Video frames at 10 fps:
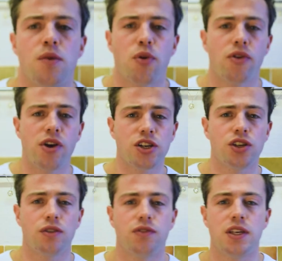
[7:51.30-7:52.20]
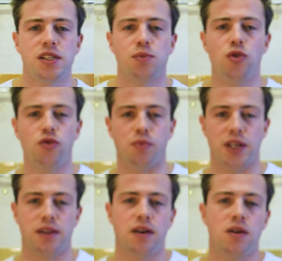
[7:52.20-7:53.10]
The progression of this
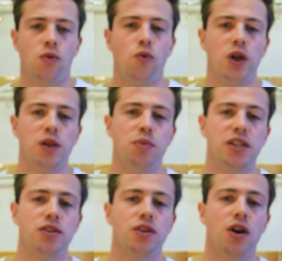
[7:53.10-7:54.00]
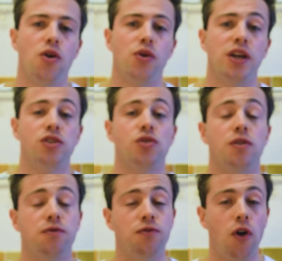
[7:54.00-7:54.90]
movement will be to go into
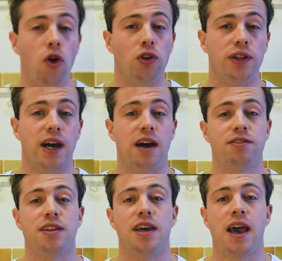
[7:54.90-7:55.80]
a fold after the